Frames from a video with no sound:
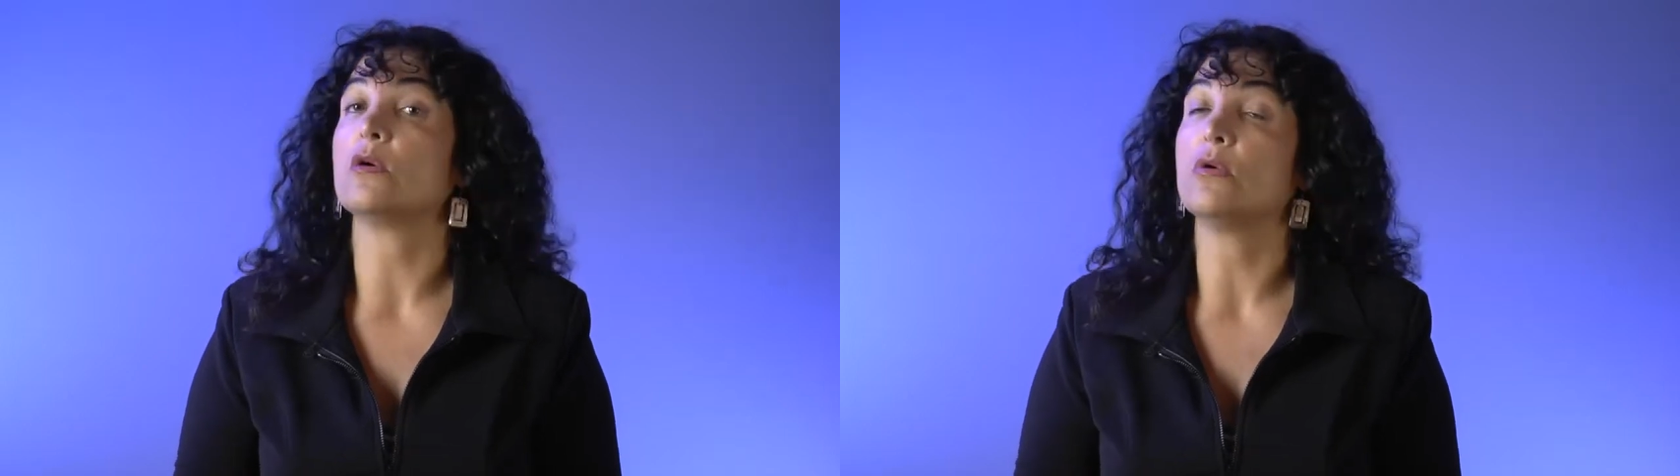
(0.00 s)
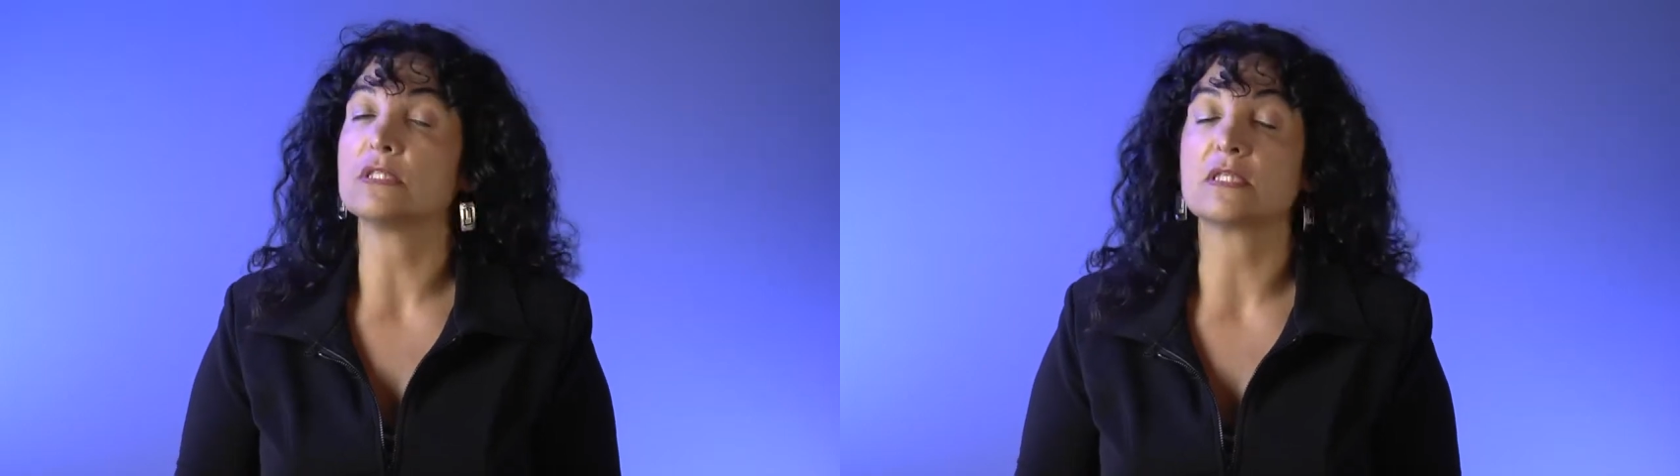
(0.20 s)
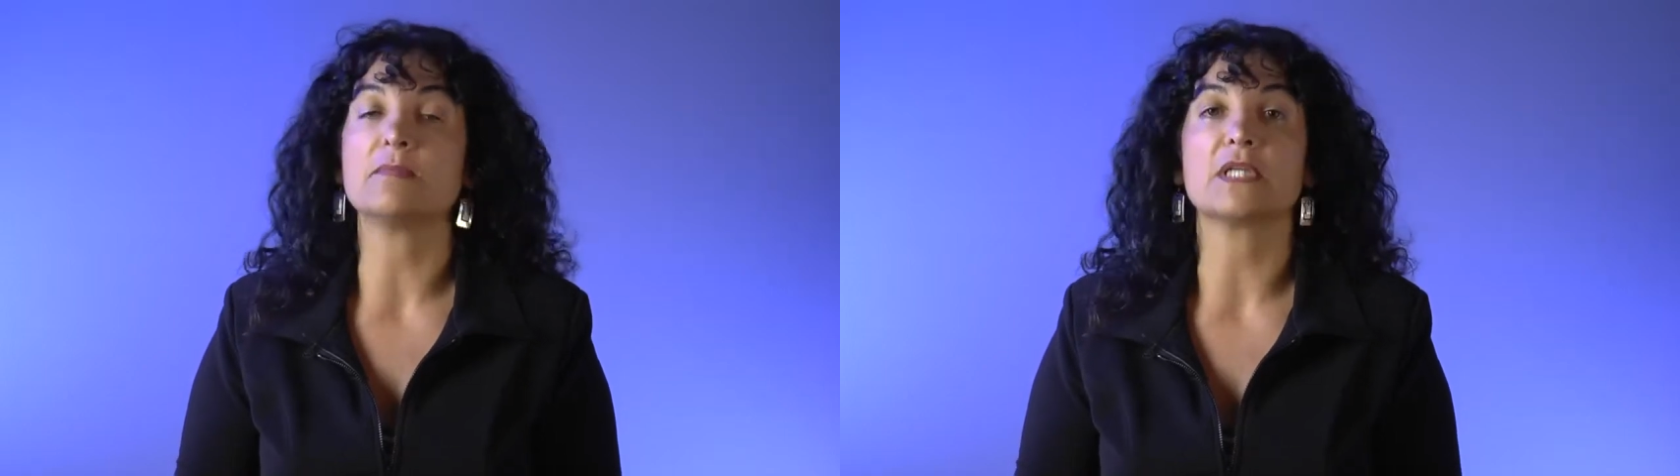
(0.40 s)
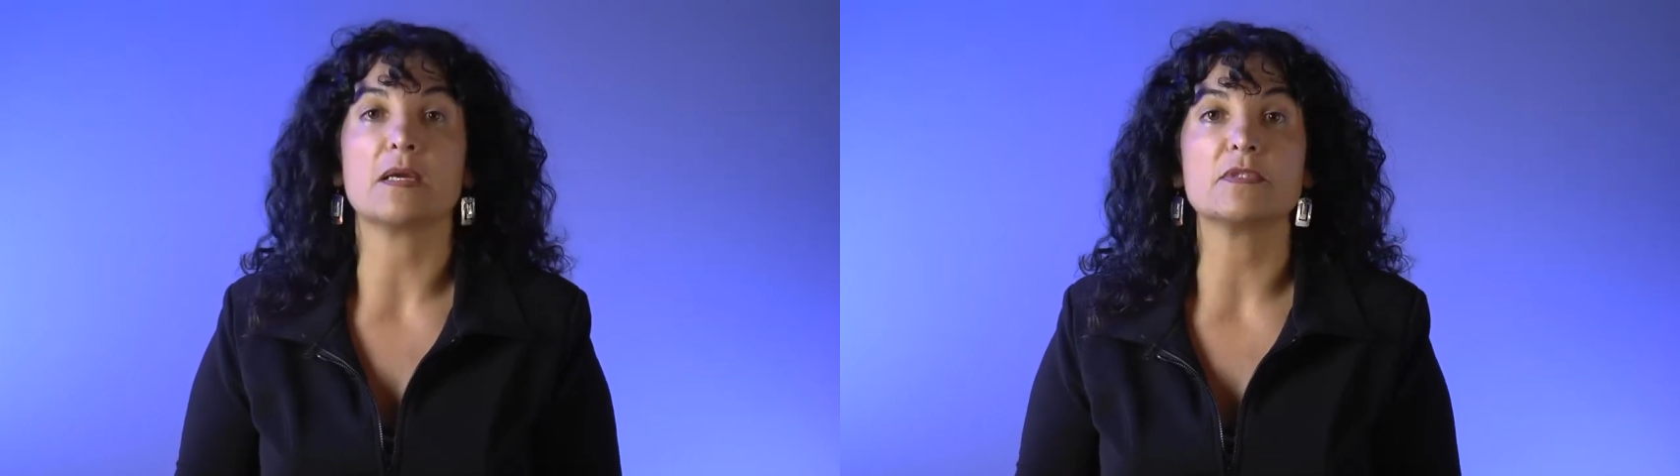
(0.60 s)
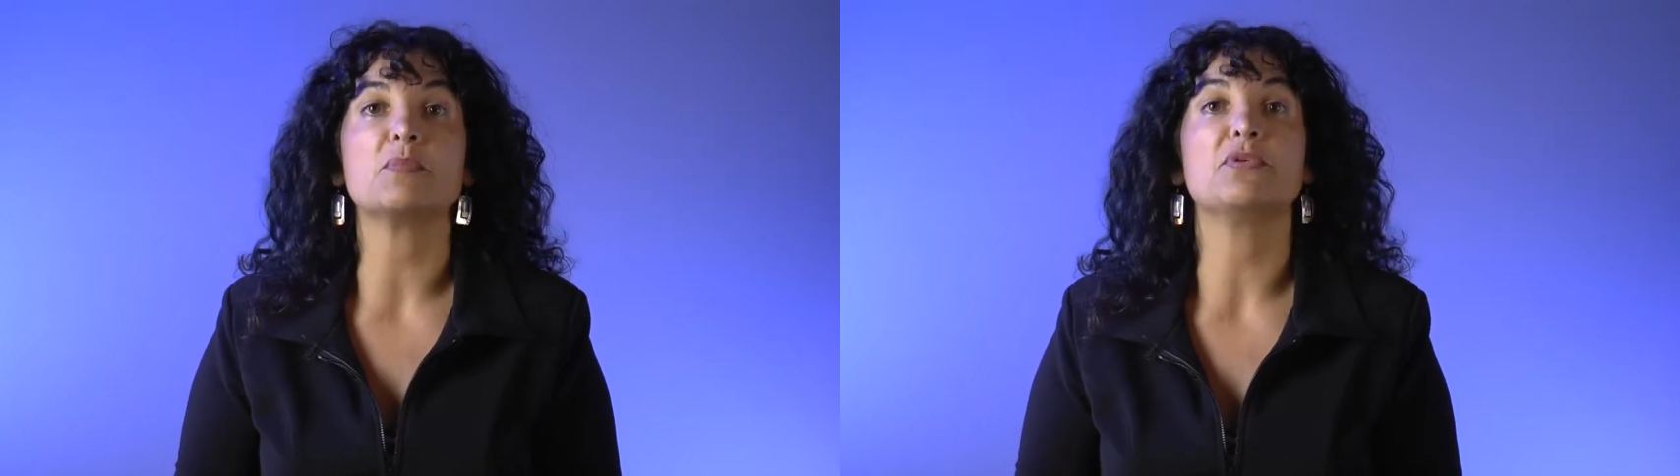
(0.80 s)
or
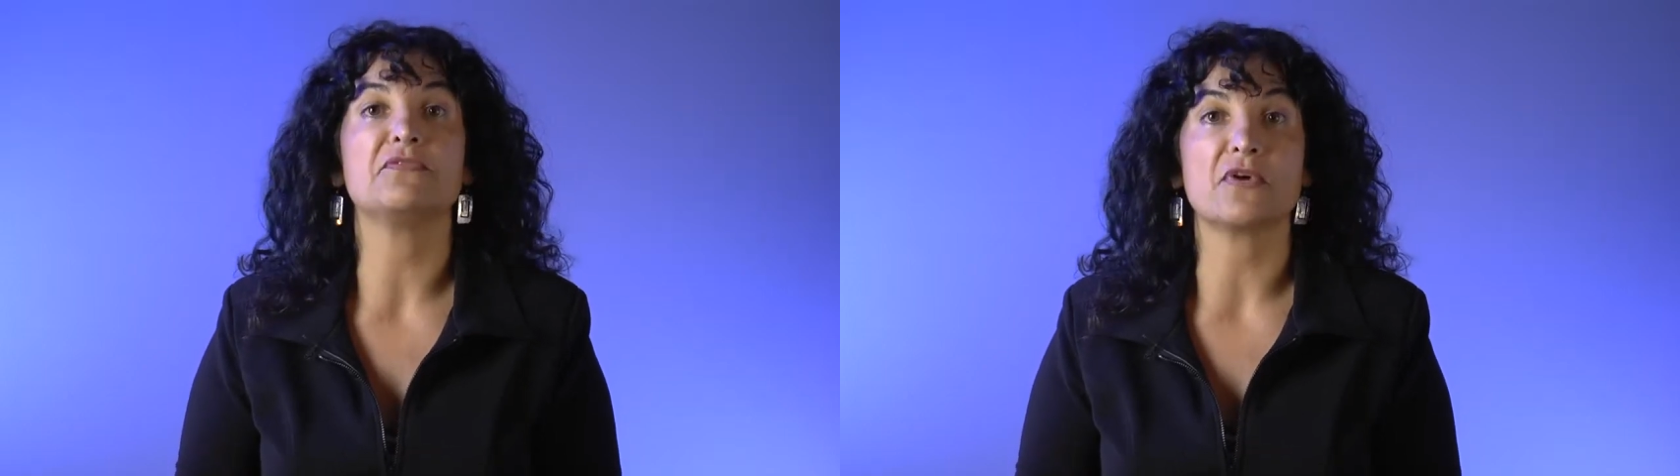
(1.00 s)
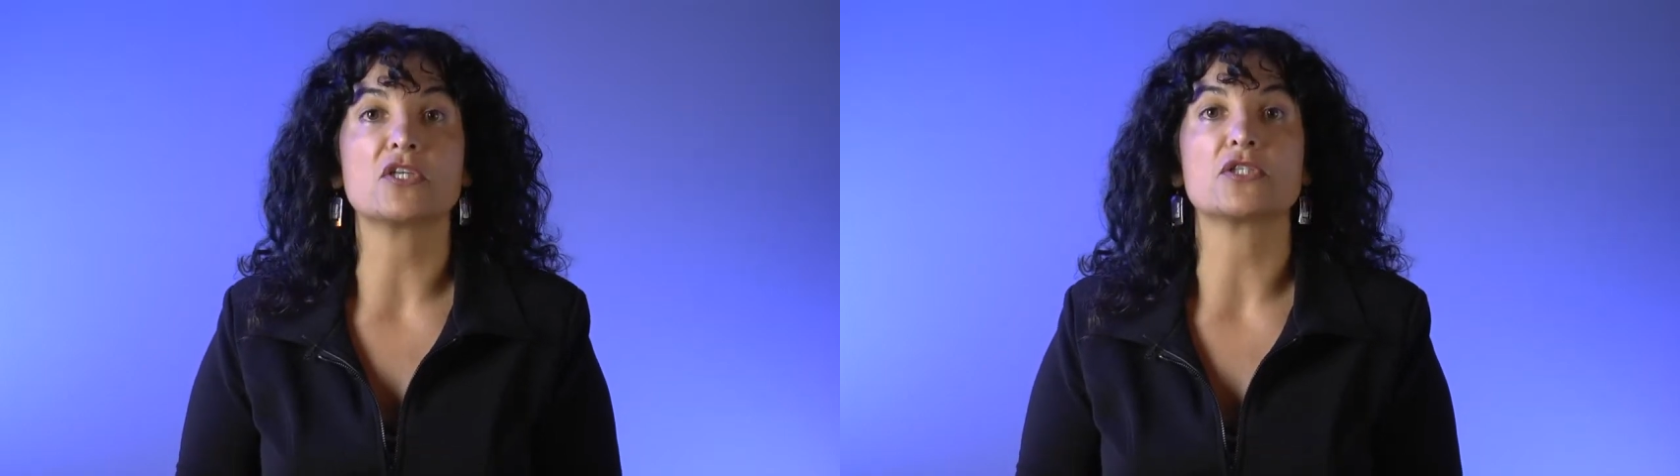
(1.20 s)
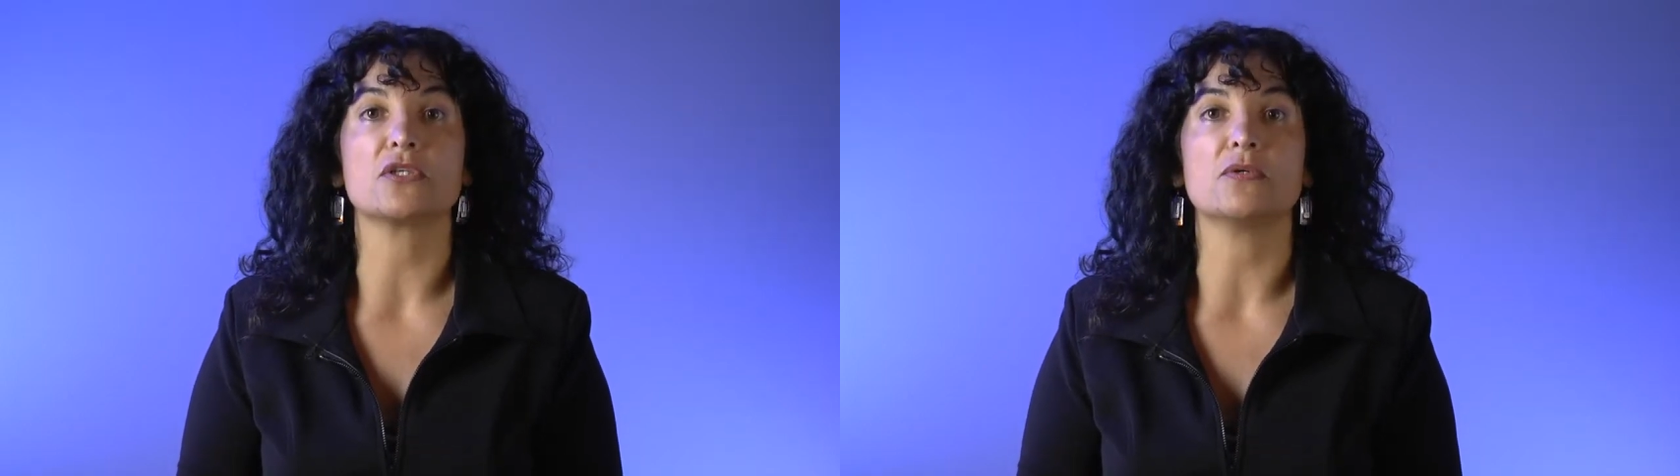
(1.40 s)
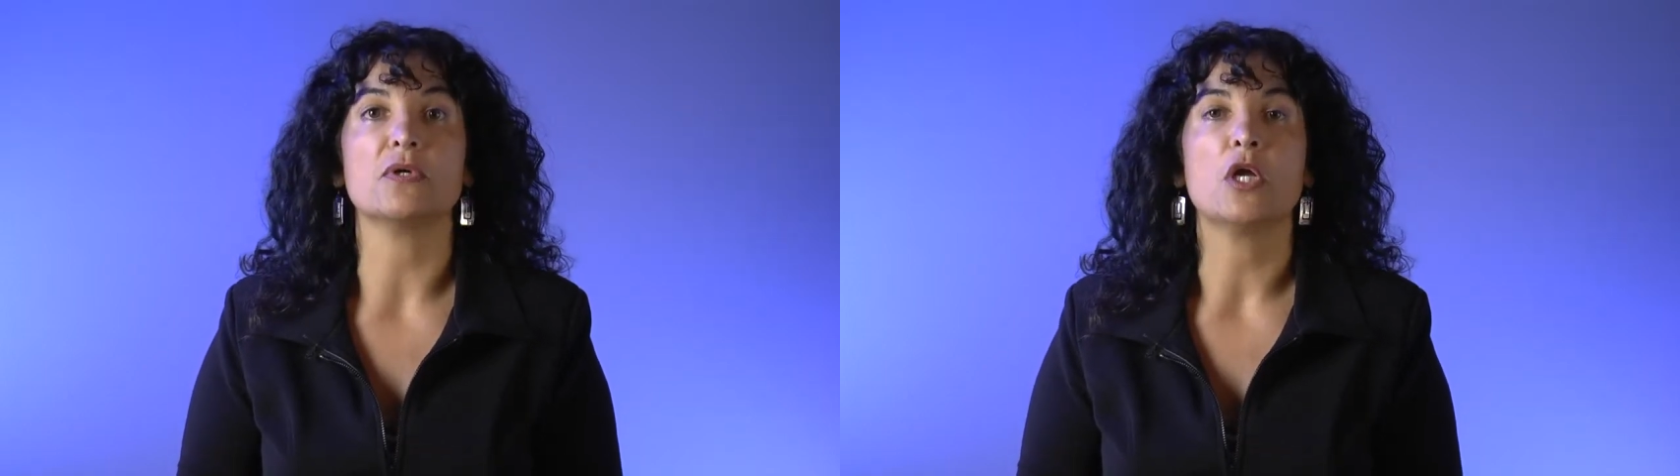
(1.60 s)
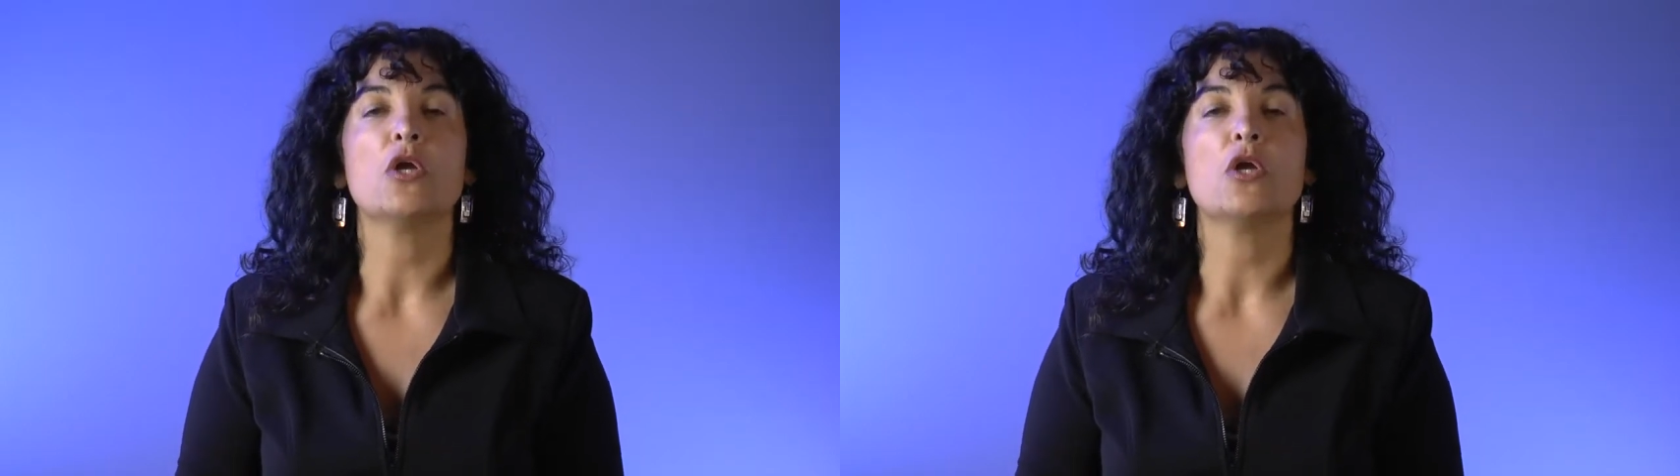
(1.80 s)
sometimes pre-functional.